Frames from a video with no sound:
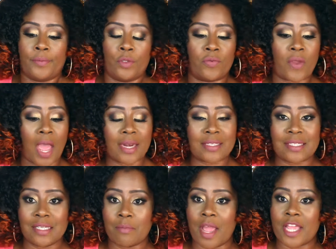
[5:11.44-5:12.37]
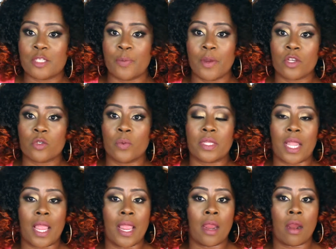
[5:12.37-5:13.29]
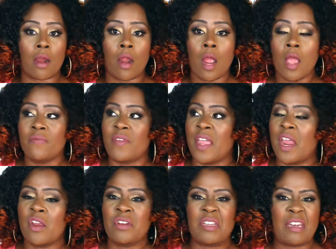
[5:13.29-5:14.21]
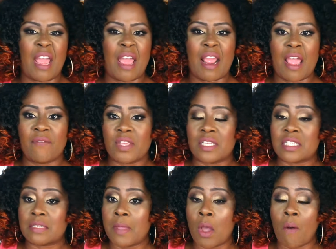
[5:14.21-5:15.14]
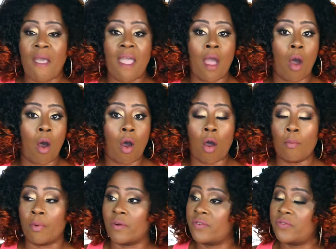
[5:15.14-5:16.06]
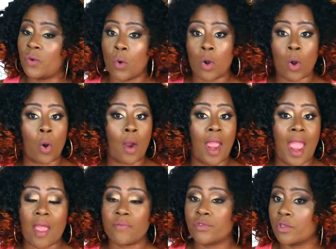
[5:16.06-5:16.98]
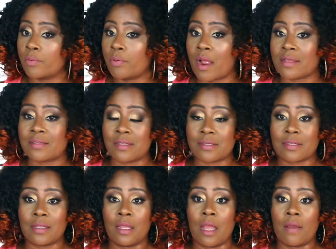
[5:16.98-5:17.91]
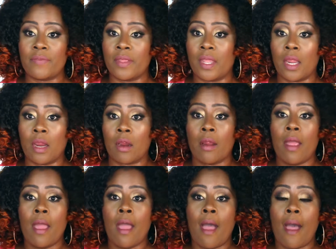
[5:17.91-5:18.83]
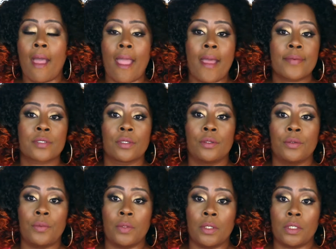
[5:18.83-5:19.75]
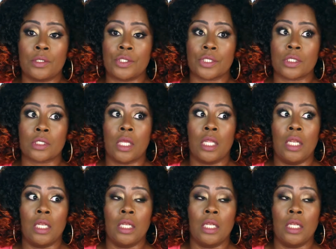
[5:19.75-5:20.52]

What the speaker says: you've kind of seen my experience with the hair. The hair did not have a smell at all before or after the processing of the hair. I absolutely just